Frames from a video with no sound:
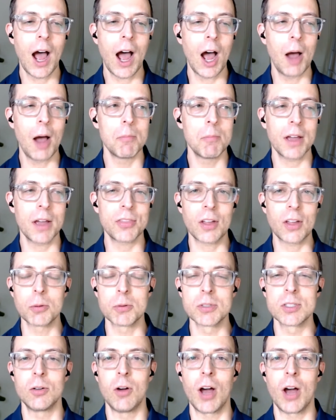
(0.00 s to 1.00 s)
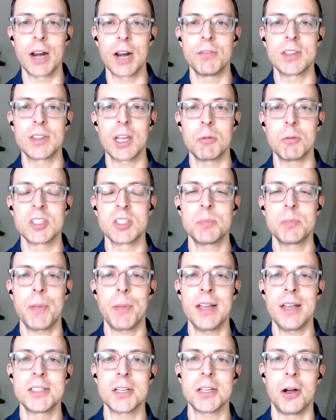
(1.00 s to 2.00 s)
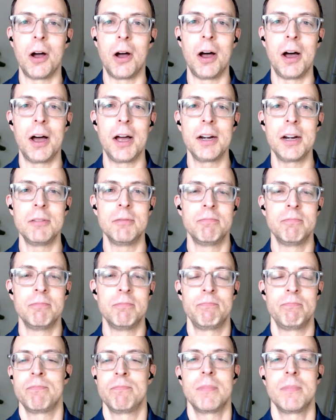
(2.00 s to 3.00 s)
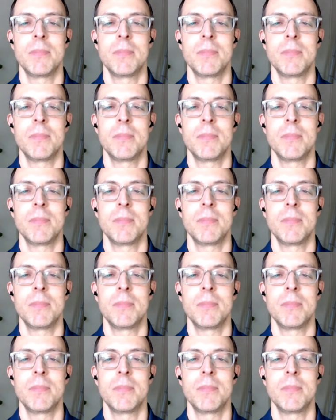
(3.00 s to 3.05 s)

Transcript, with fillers: Um, I thought there was a lot of it that was spent on.